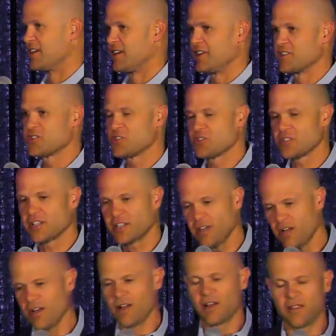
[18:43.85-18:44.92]
And it's usually like,
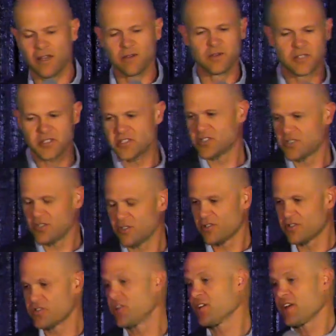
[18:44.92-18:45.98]
oh, that one's
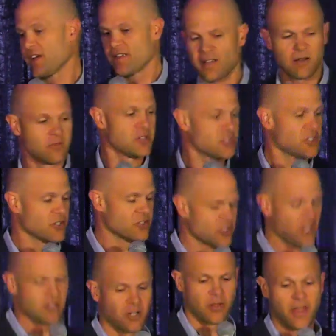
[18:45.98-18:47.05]
yours. Oh, yeah, that one's yours.
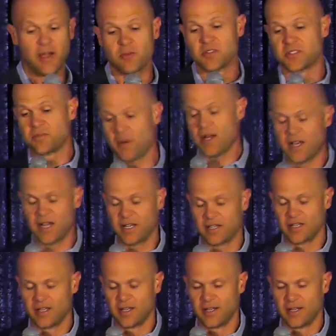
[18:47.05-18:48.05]
Oh, yeah, that one's mine.